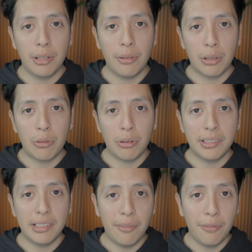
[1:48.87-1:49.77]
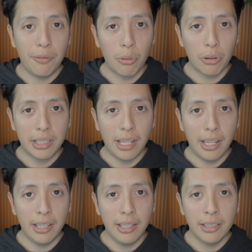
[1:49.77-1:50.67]
III records at
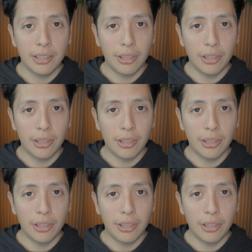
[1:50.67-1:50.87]
4K